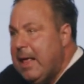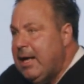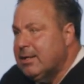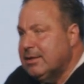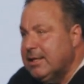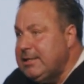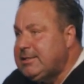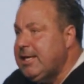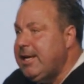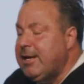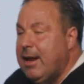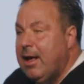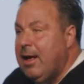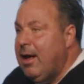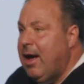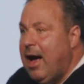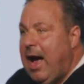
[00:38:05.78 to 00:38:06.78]
Listen,
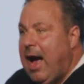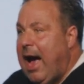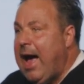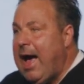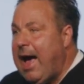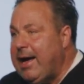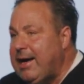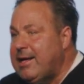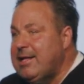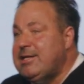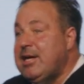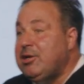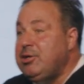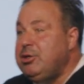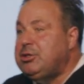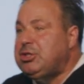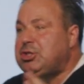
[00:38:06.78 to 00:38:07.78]
I can tell
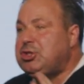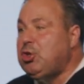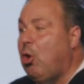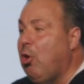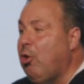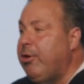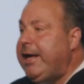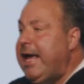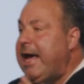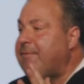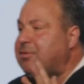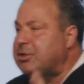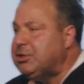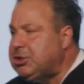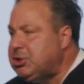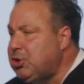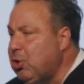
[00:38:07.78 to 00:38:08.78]
you story after
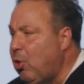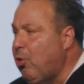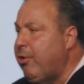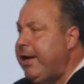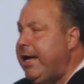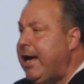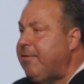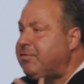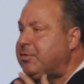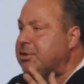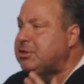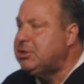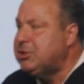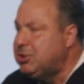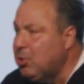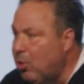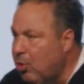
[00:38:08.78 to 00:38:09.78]
story after
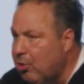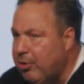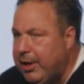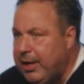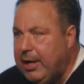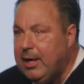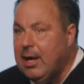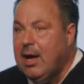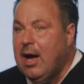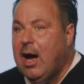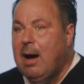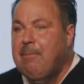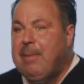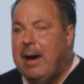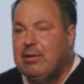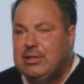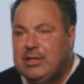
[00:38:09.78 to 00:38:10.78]
story
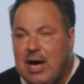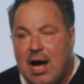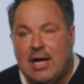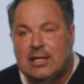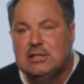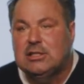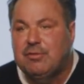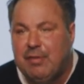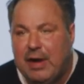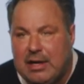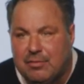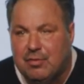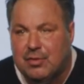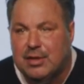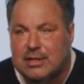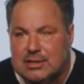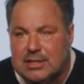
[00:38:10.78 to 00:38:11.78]
about God's
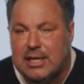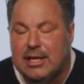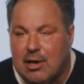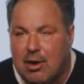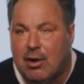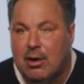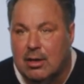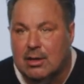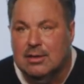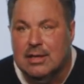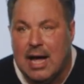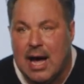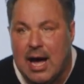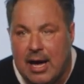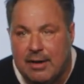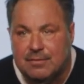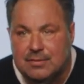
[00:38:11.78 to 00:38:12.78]
faithfulness in our
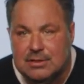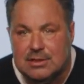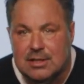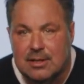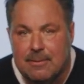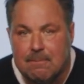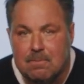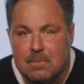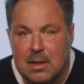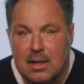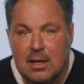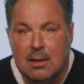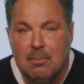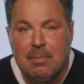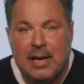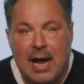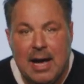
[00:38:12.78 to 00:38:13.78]
lives.
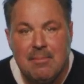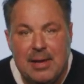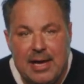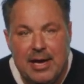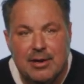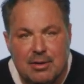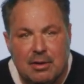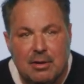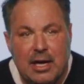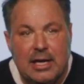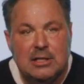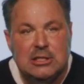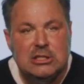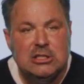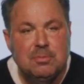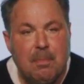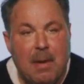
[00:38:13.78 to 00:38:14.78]
But I'm here to
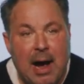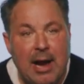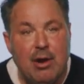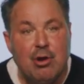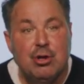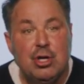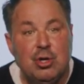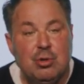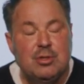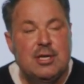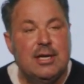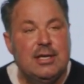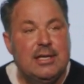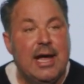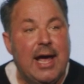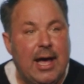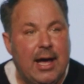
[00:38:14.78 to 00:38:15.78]
inspire you
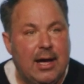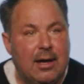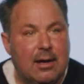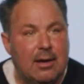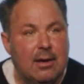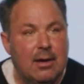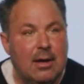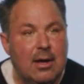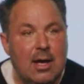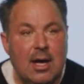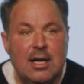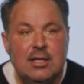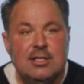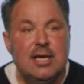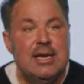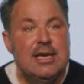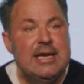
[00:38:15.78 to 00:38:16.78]
today
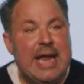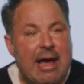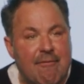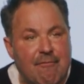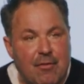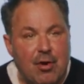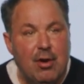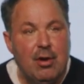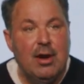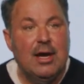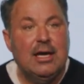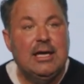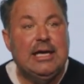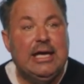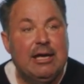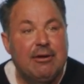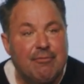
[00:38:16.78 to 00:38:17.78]
to never
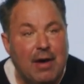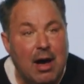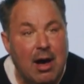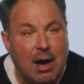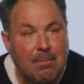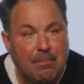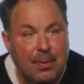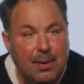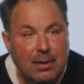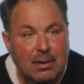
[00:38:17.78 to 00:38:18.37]
give up